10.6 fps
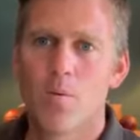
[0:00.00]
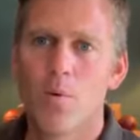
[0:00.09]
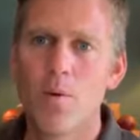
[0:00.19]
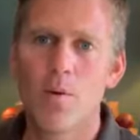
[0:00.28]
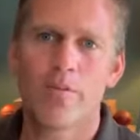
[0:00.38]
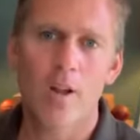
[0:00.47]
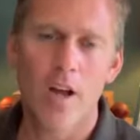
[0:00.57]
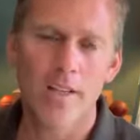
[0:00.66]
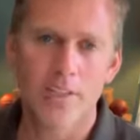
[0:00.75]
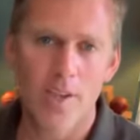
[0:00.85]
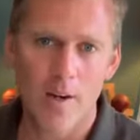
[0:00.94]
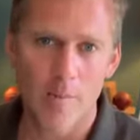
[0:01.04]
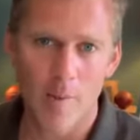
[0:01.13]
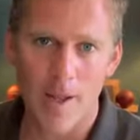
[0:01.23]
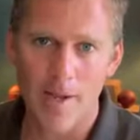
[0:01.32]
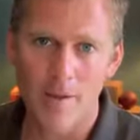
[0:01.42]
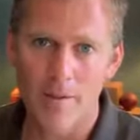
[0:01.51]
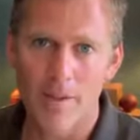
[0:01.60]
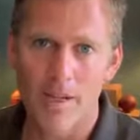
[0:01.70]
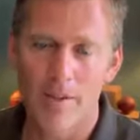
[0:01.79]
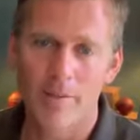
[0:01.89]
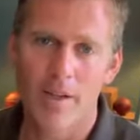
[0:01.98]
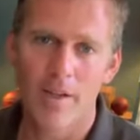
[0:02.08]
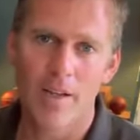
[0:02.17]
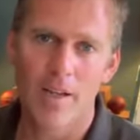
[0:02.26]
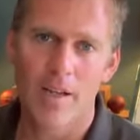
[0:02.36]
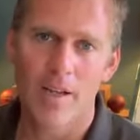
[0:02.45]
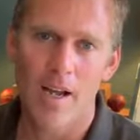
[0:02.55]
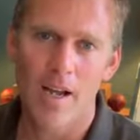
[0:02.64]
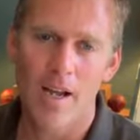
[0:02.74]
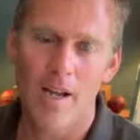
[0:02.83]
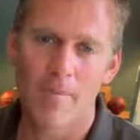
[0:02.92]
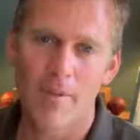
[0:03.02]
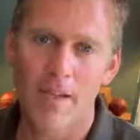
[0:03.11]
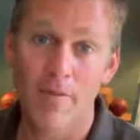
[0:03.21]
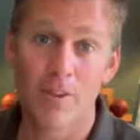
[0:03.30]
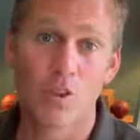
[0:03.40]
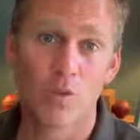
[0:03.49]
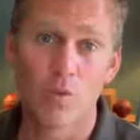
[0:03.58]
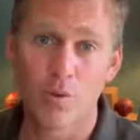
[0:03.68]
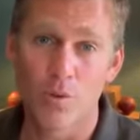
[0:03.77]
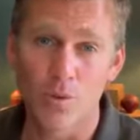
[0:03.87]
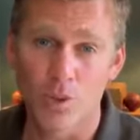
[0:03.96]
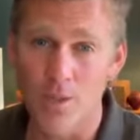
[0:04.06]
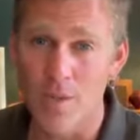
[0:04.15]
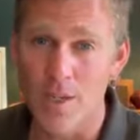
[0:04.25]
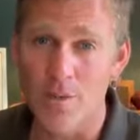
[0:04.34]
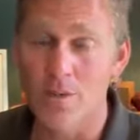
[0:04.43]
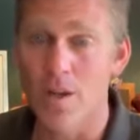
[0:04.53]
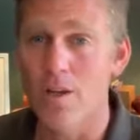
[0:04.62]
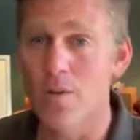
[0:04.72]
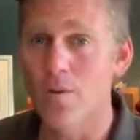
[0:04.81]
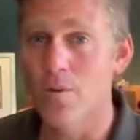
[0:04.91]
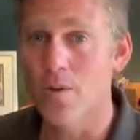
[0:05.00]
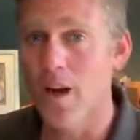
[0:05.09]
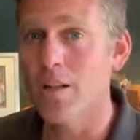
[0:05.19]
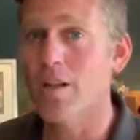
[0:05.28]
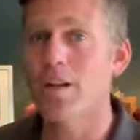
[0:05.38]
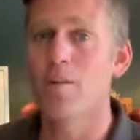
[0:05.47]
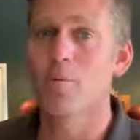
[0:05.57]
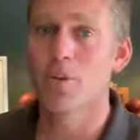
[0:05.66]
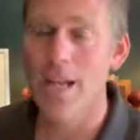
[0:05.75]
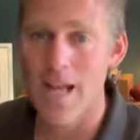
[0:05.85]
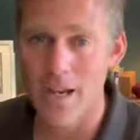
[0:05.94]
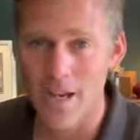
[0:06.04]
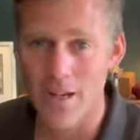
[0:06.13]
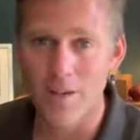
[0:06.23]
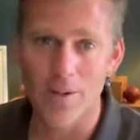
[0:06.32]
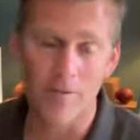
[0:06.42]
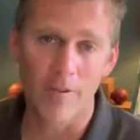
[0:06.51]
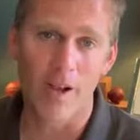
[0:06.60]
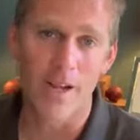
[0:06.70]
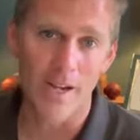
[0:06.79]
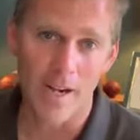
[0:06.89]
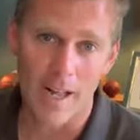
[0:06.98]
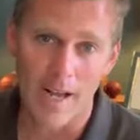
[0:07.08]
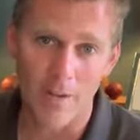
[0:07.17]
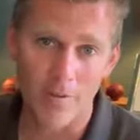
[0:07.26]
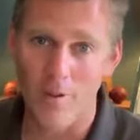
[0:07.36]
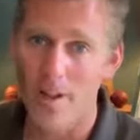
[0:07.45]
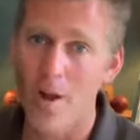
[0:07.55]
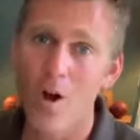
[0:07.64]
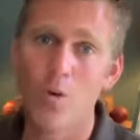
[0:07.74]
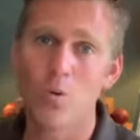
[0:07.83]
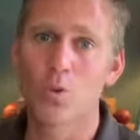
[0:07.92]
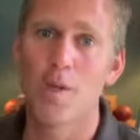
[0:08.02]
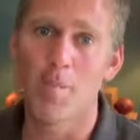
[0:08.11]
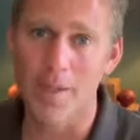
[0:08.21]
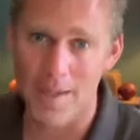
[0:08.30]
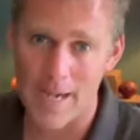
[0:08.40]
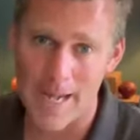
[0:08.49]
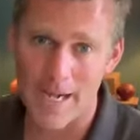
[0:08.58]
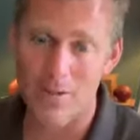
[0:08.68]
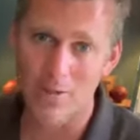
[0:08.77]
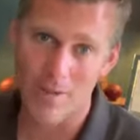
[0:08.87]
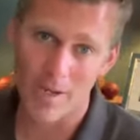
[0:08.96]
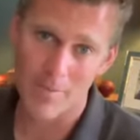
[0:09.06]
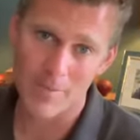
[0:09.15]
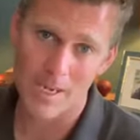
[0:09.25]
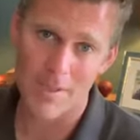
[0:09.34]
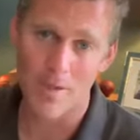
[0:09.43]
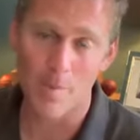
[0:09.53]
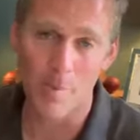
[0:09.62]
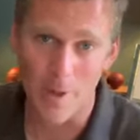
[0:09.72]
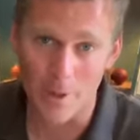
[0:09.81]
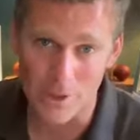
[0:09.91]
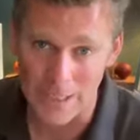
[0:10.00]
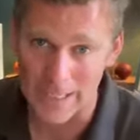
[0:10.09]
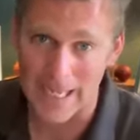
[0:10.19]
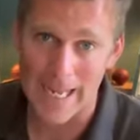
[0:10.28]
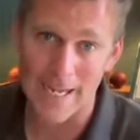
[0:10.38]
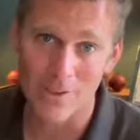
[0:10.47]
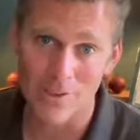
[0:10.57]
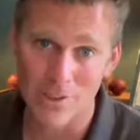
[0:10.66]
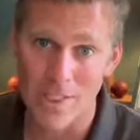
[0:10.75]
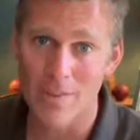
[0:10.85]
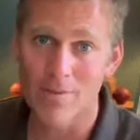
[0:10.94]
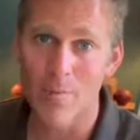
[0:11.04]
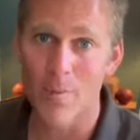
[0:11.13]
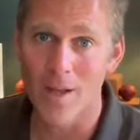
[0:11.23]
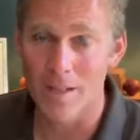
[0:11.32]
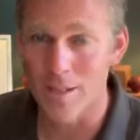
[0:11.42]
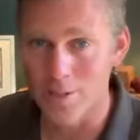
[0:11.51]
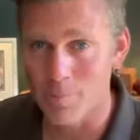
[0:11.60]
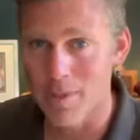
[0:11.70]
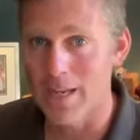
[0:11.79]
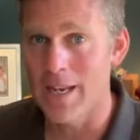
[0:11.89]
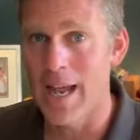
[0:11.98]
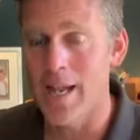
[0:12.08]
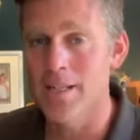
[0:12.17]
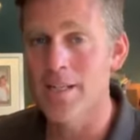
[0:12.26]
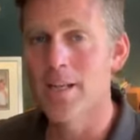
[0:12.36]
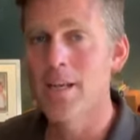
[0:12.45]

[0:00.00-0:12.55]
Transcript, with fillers: We were flying this aeroplane um, in visual rules only. So, unlike a modern airliner, we can fly in clouds, fly the whole trip in cloud, come down and approach in cloud, see the runway at the last minute, land